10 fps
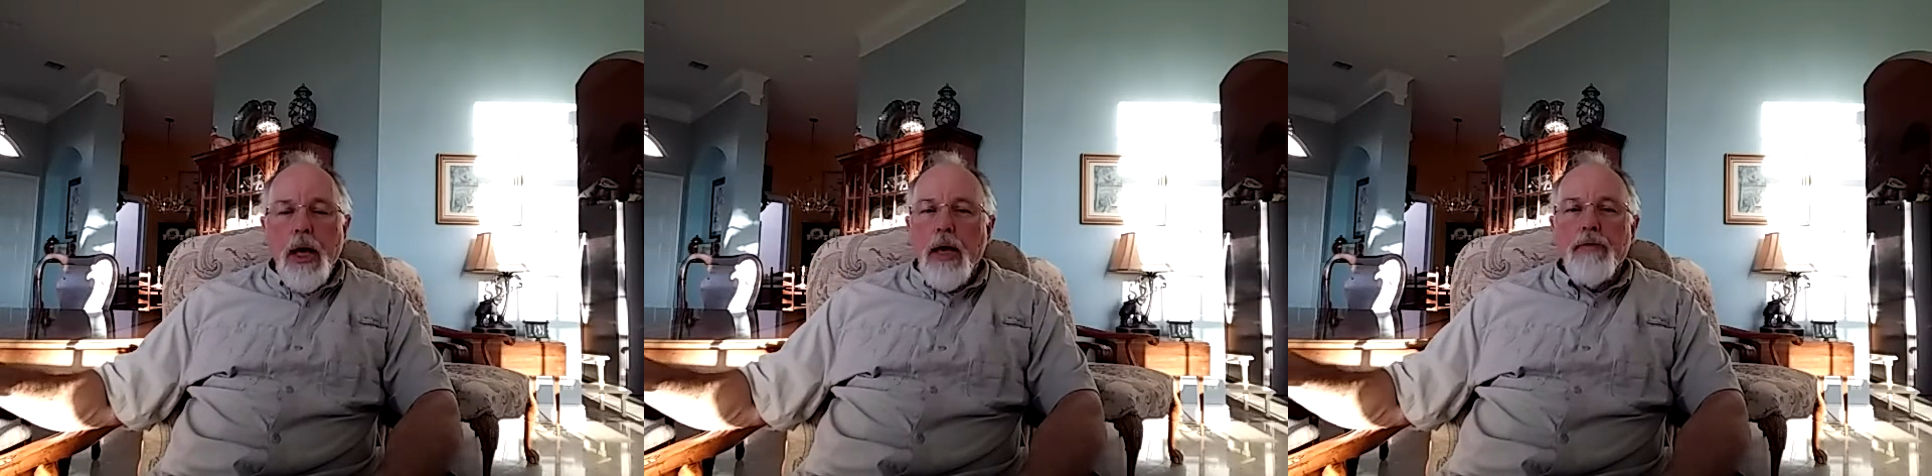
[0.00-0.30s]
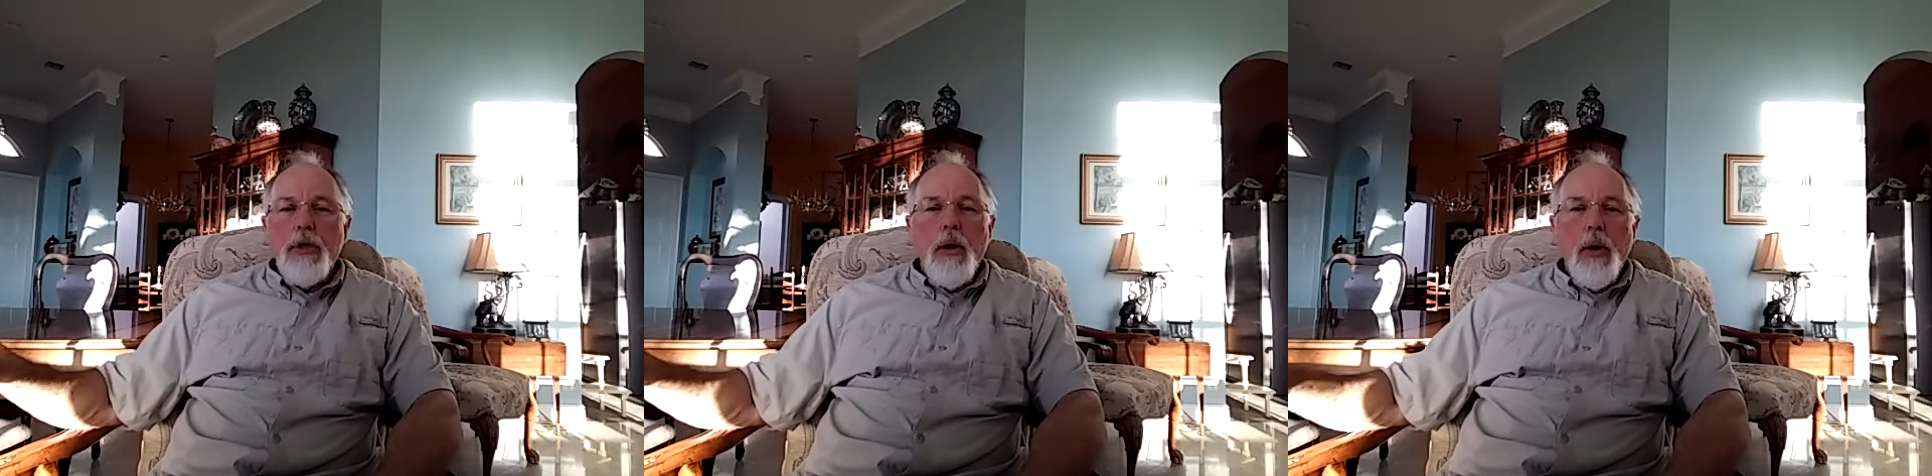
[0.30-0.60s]
I have
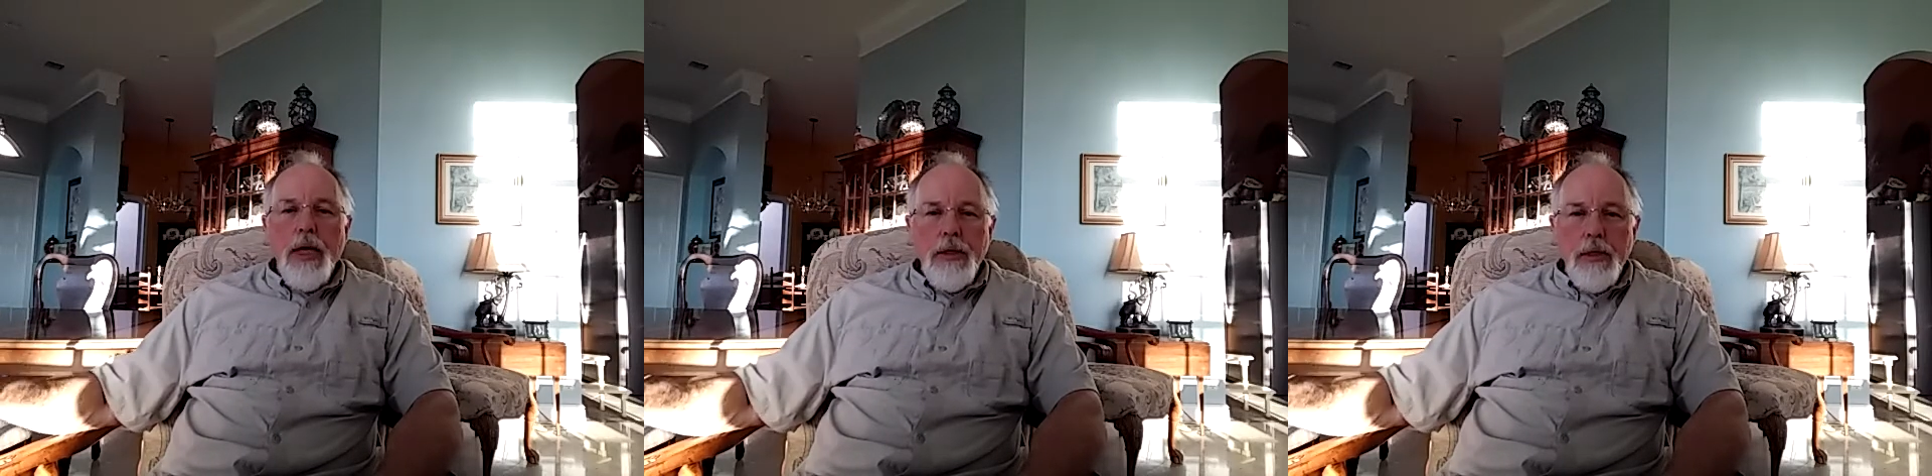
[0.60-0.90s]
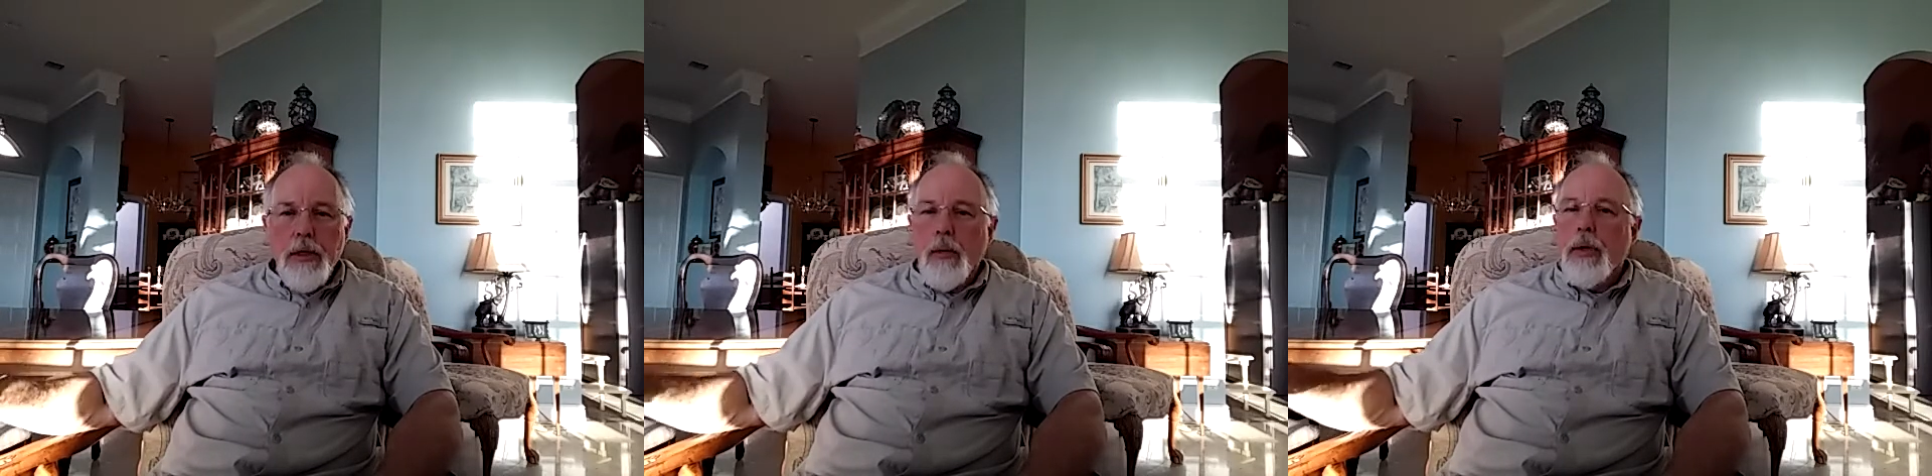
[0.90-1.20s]
no
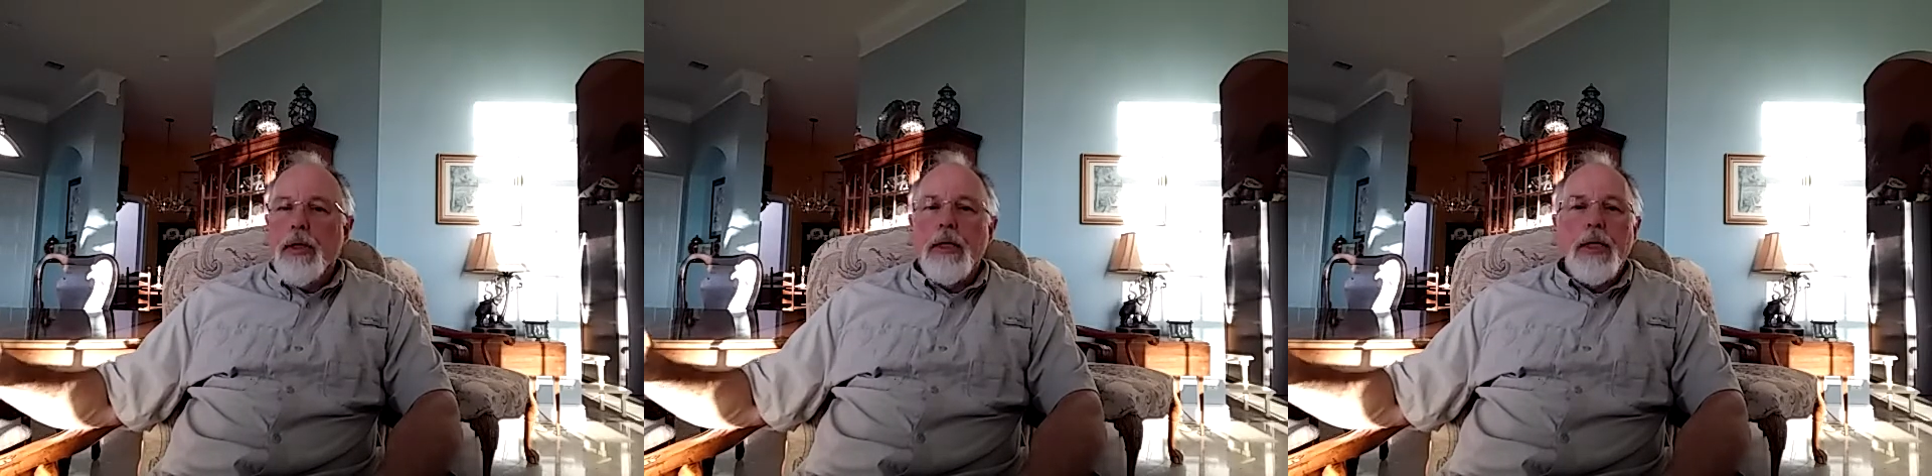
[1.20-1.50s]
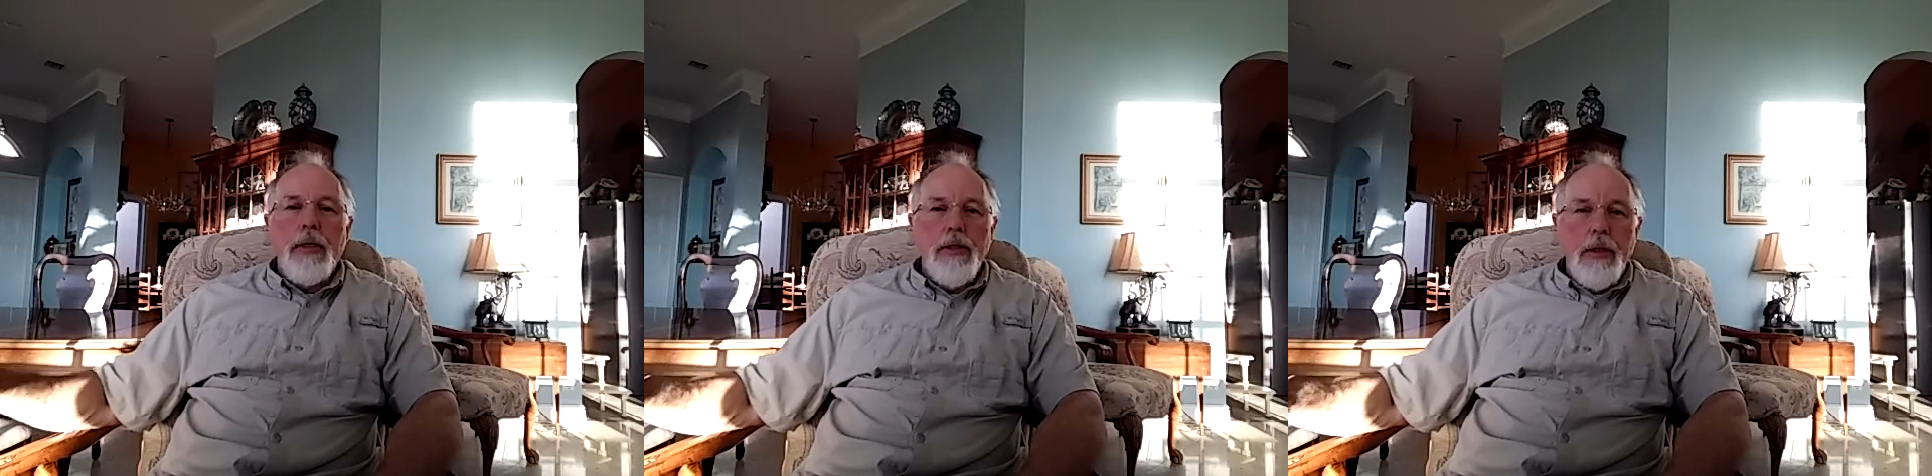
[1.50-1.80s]
idea whether they
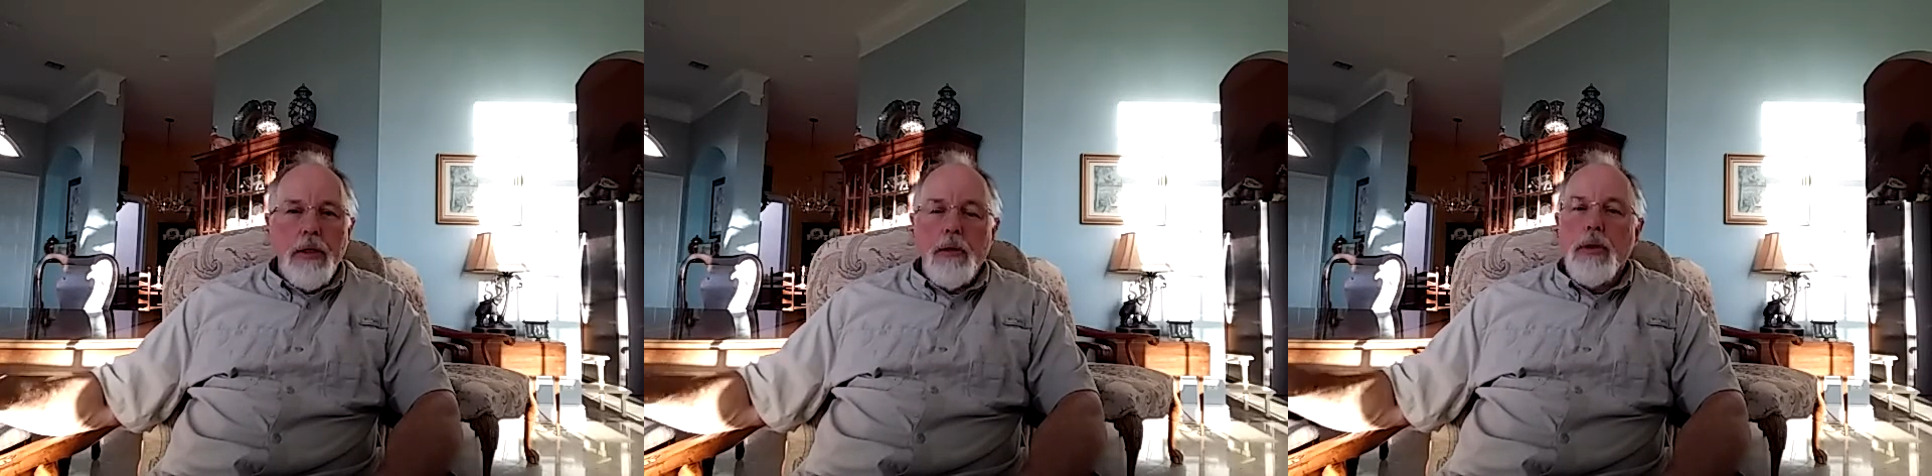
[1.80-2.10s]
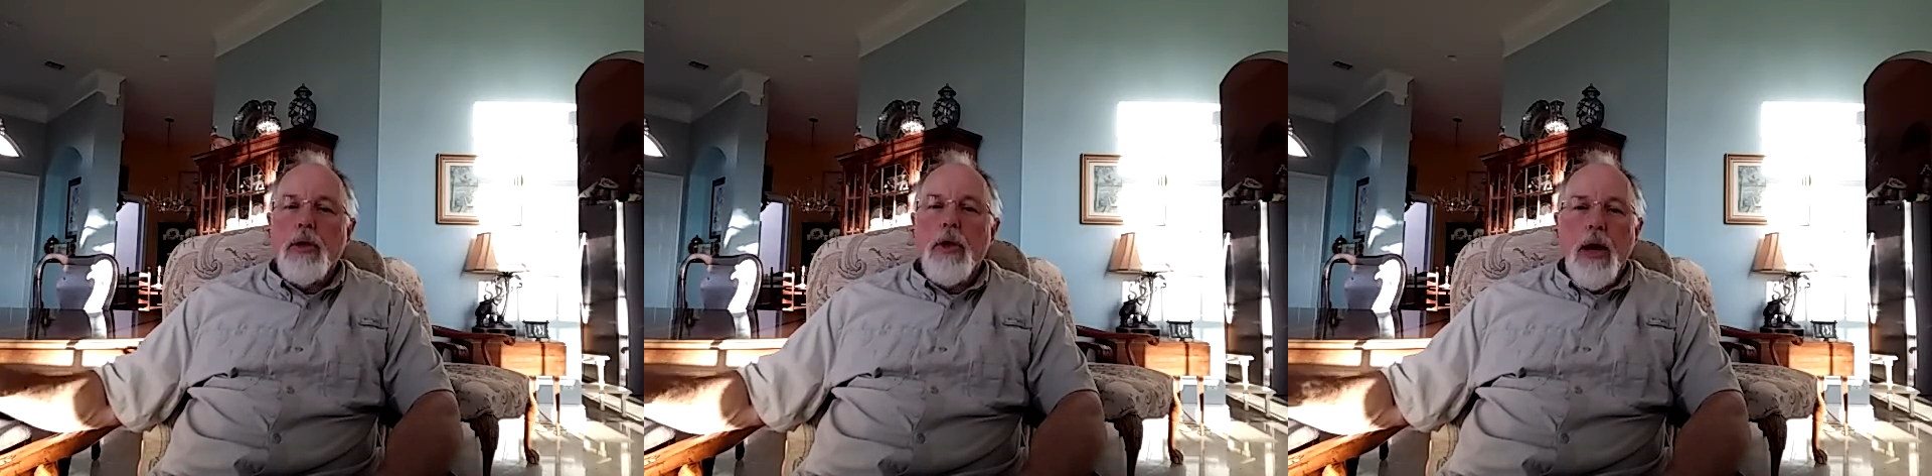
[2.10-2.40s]
continue
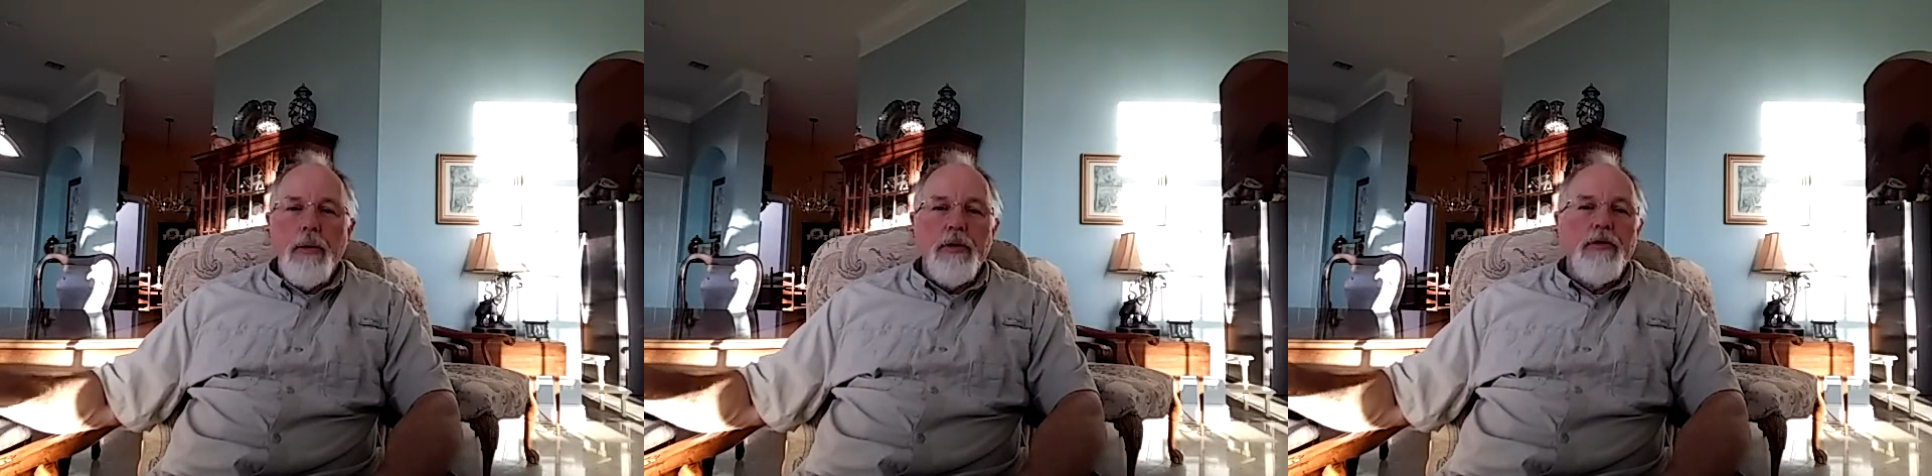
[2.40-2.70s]
it or not.